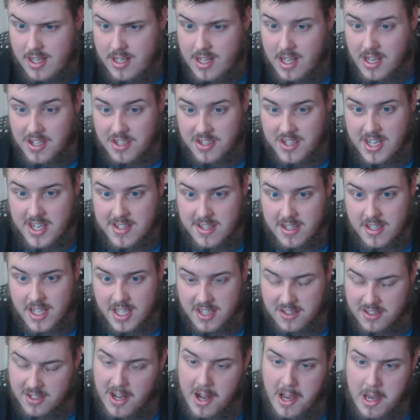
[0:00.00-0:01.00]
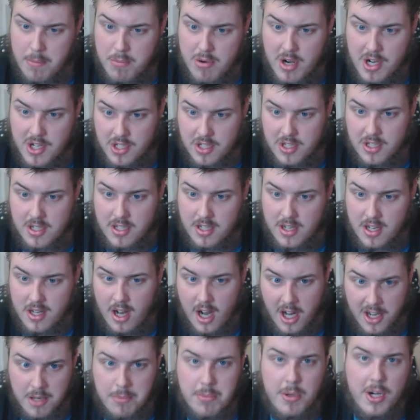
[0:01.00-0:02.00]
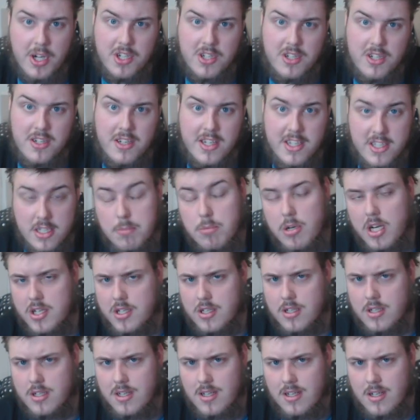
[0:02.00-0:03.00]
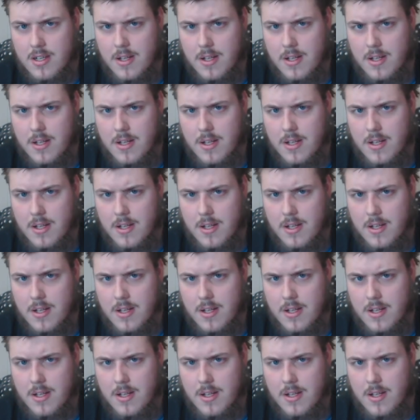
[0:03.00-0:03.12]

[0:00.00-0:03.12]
and to suggest that things that aren't oppression is oppression.